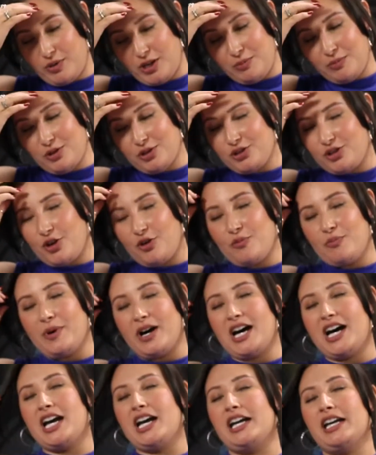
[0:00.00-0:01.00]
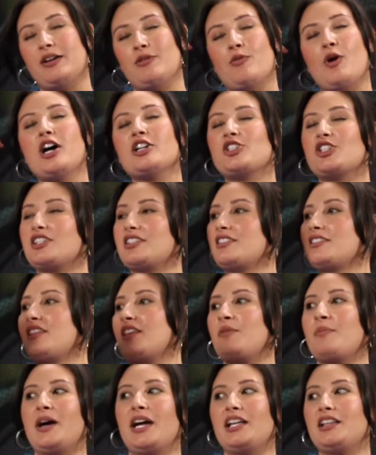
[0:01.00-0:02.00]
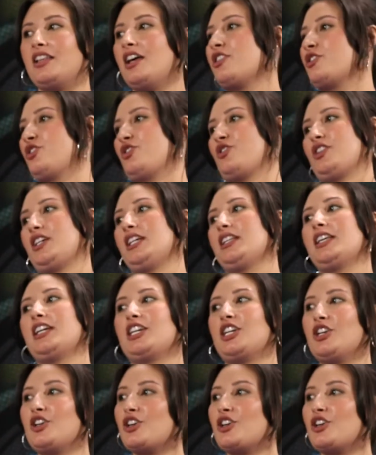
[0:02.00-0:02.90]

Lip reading: People don't buy watches, they buy luxury. Like,